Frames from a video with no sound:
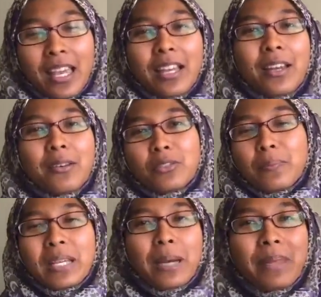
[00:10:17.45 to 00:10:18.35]
you know, to
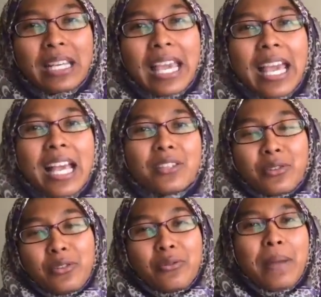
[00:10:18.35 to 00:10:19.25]
pick up the kids
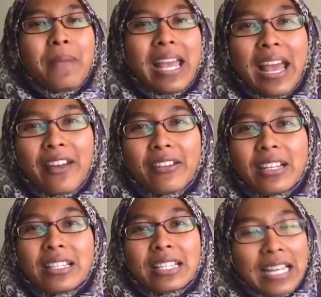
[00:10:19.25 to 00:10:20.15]
or to run my
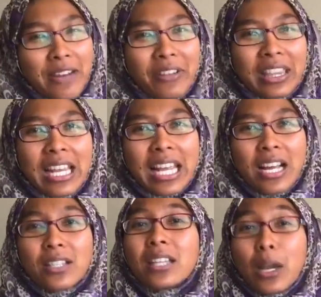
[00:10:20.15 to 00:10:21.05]
errands and everything
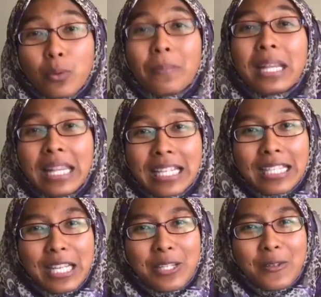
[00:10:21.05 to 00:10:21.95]
else. I would be
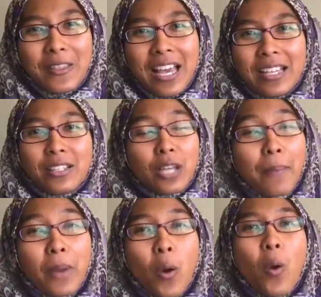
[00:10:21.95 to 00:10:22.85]
listening to that. So
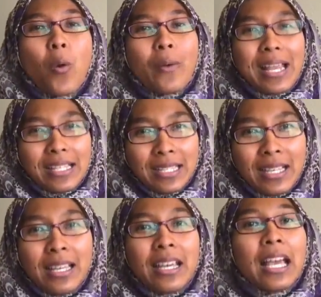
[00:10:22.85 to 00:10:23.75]
I'm always
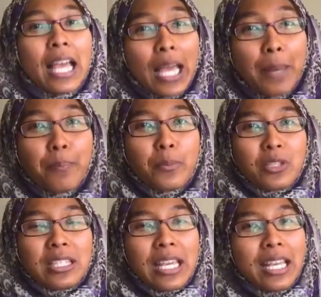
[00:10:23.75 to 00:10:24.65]

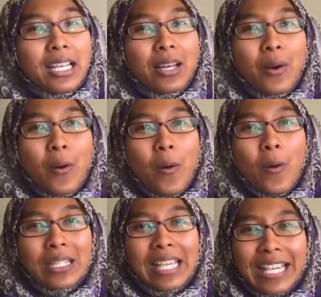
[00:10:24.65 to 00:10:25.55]
inputting
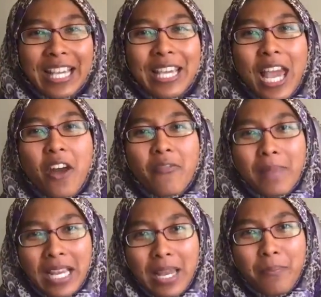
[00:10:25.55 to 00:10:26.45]
or taking care of
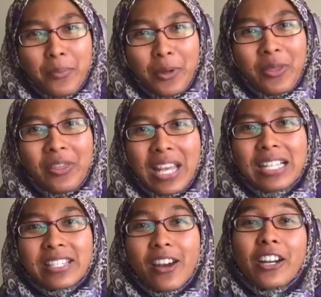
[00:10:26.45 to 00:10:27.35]
my input,
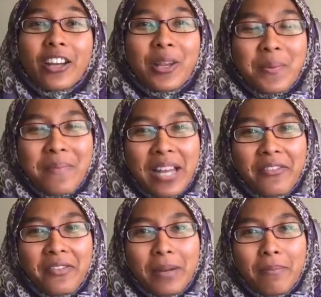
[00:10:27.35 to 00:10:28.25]
things that are going to
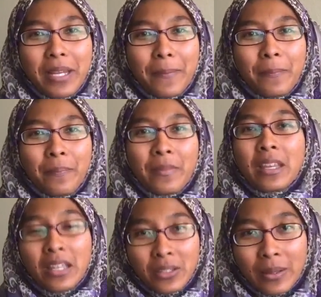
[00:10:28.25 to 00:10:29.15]
benefit me.
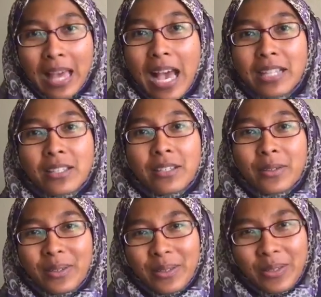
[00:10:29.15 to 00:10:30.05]
So that's
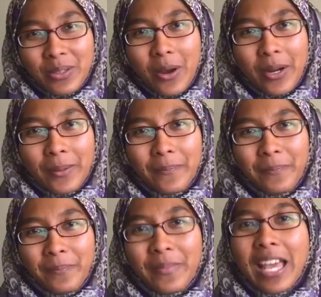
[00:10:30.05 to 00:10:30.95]
the start,
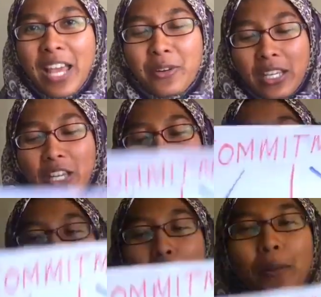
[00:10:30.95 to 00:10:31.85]
the
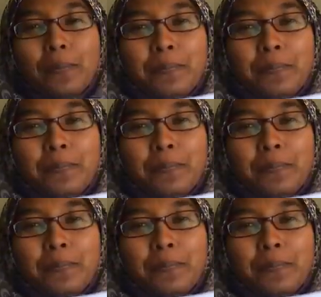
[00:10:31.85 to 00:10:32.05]
education job.